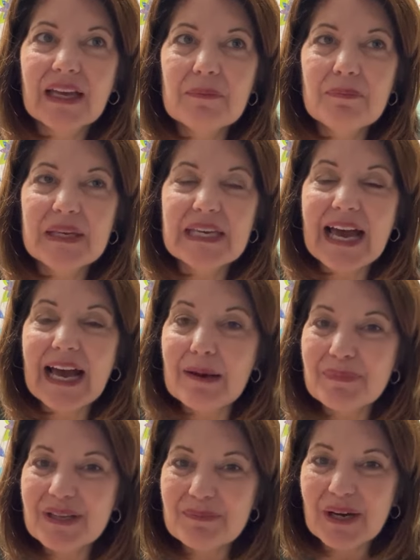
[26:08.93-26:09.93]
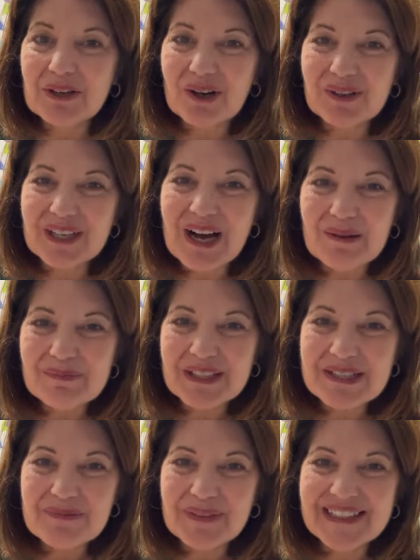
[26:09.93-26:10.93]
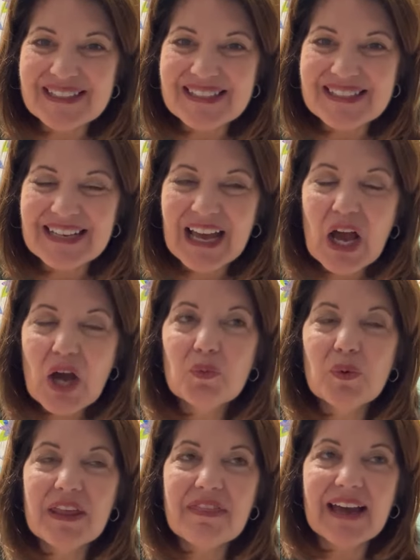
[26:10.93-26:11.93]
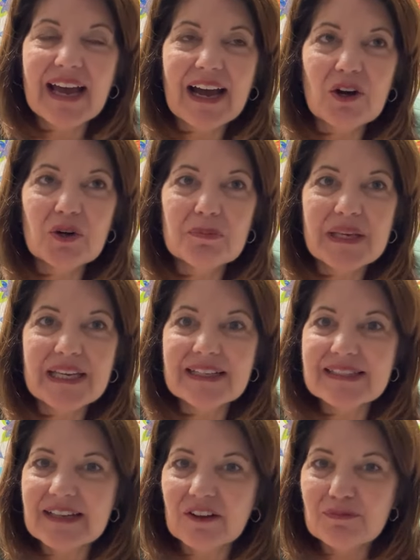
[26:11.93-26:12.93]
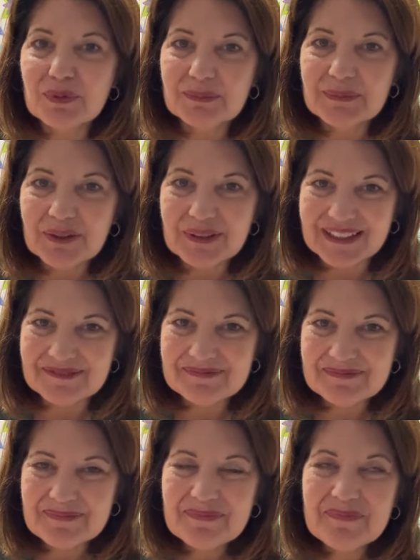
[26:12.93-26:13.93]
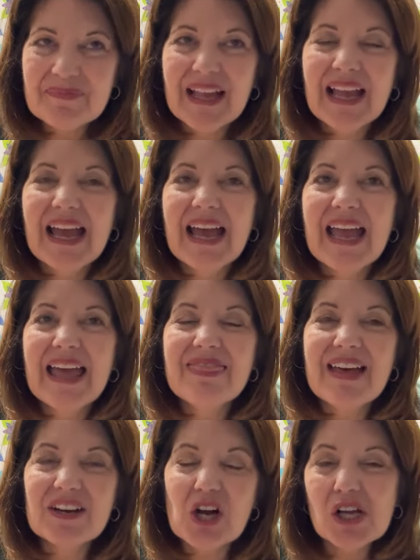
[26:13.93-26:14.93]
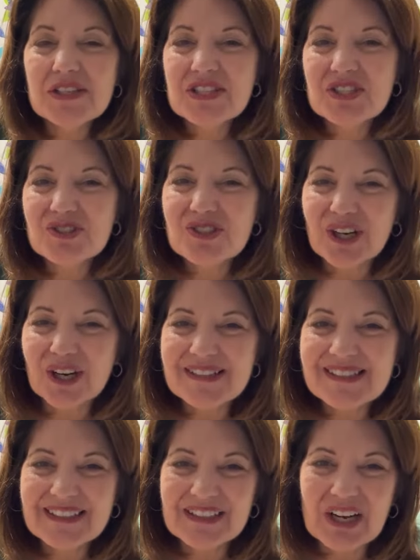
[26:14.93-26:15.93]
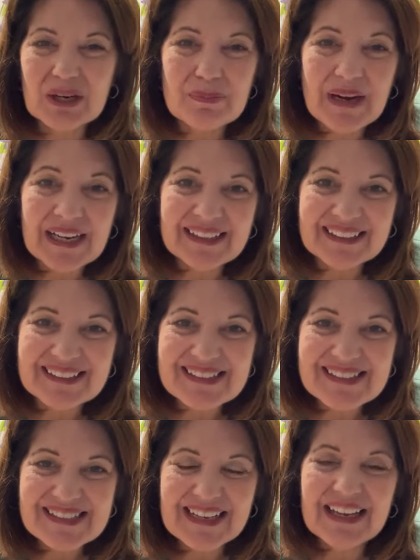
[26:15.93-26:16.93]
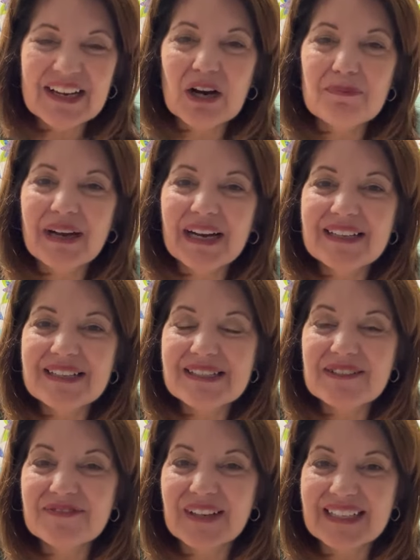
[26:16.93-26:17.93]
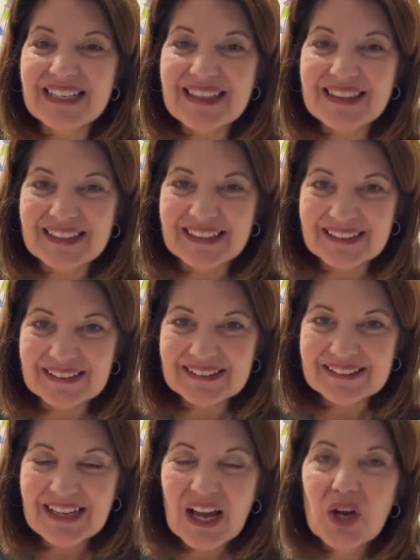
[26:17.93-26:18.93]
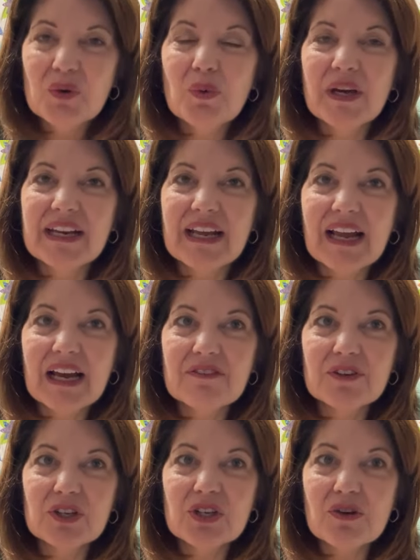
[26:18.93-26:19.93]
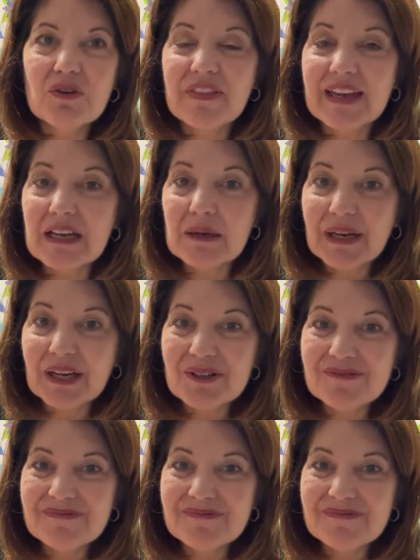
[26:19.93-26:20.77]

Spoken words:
be happy about our accomplishments without being self-promoting. That all starts in our mind, and our mind is a funny thing. Whatever you think about